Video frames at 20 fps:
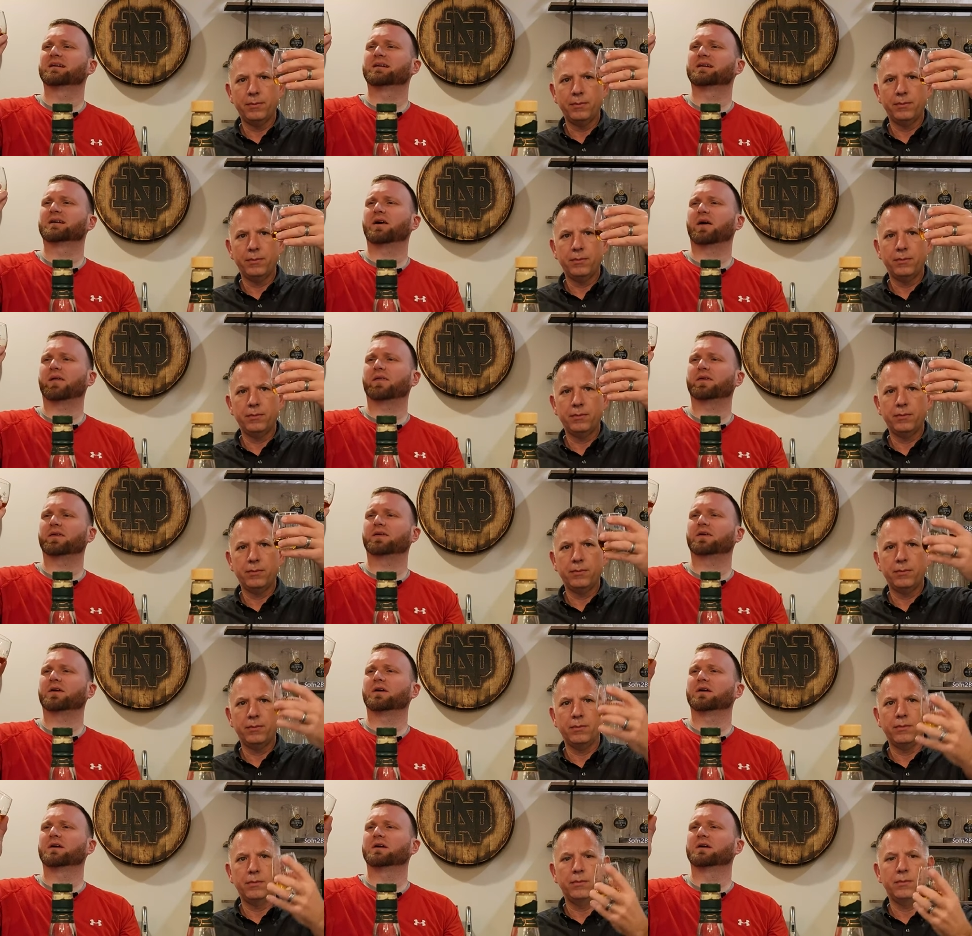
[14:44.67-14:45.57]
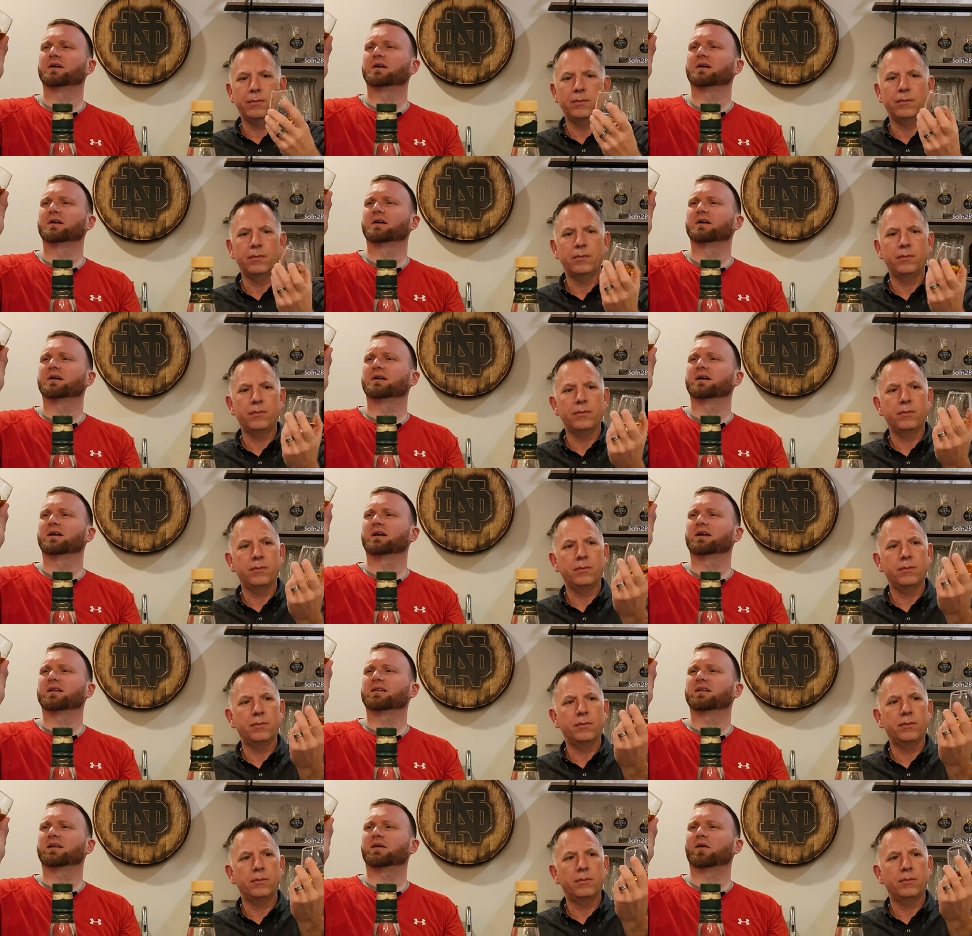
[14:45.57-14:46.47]
Speaker 1: color.
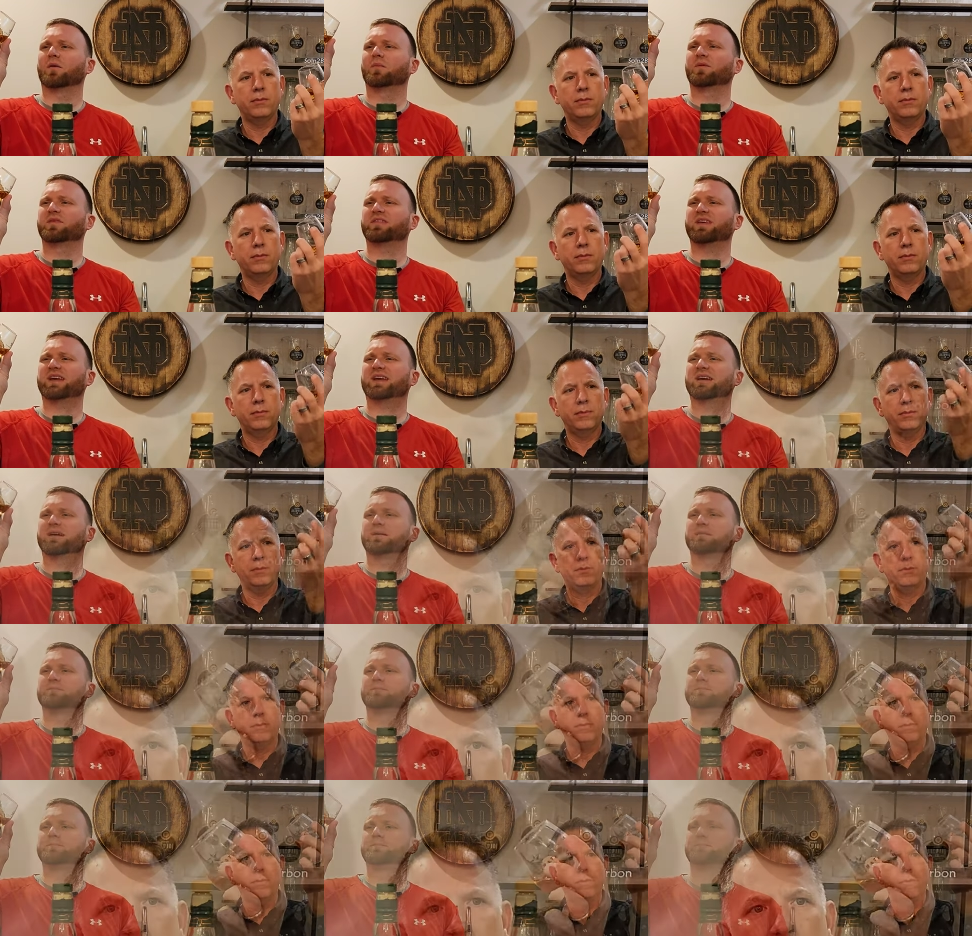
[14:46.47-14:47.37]
It, uh, almost like a